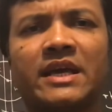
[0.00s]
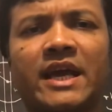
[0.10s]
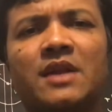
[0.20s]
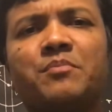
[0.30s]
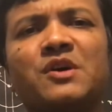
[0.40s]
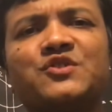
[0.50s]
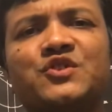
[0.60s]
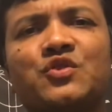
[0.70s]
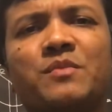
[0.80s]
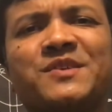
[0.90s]
and
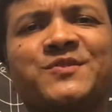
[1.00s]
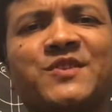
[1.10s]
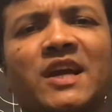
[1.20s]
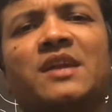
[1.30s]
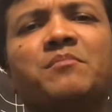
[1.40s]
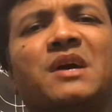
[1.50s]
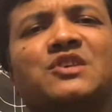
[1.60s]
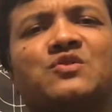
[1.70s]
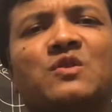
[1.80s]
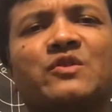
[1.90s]
pursue my second
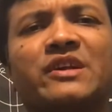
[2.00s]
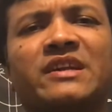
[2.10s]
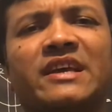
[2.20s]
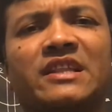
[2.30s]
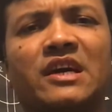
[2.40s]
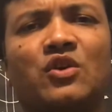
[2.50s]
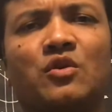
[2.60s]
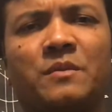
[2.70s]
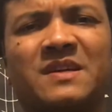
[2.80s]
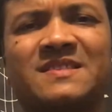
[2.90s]
bachelor degree in
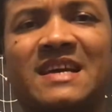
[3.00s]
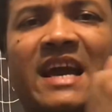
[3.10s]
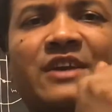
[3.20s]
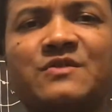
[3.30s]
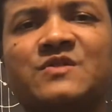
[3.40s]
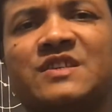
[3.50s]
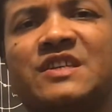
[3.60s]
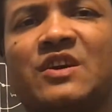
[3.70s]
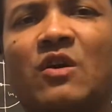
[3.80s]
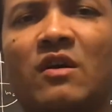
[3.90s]
economics at
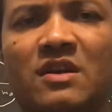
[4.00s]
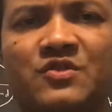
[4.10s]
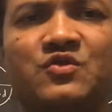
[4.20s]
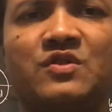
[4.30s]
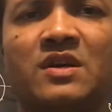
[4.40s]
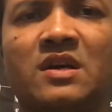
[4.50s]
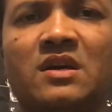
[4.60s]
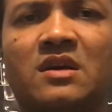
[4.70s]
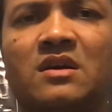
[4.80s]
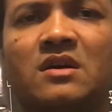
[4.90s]
City College,
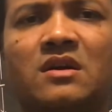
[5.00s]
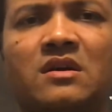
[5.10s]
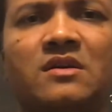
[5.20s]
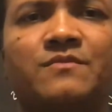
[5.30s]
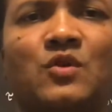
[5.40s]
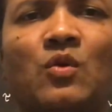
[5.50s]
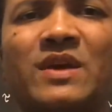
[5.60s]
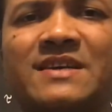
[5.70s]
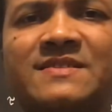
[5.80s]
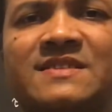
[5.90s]
uh,
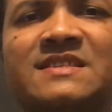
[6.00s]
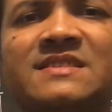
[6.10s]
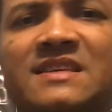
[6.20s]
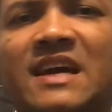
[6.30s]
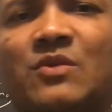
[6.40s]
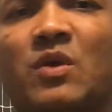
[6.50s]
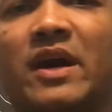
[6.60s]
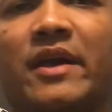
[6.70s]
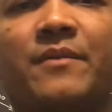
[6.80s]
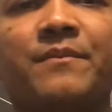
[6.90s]
known as
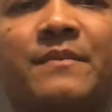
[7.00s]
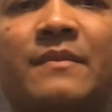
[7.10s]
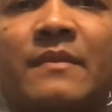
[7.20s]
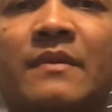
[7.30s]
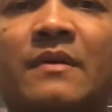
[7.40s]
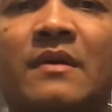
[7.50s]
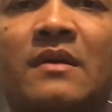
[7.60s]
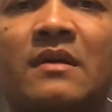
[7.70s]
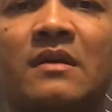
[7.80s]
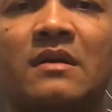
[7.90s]
CCNY.
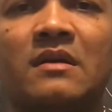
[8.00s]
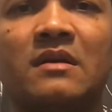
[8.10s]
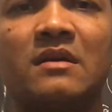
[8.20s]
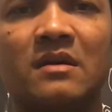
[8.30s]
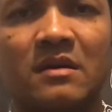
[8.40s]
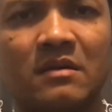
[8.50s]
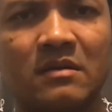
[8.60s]
Uh,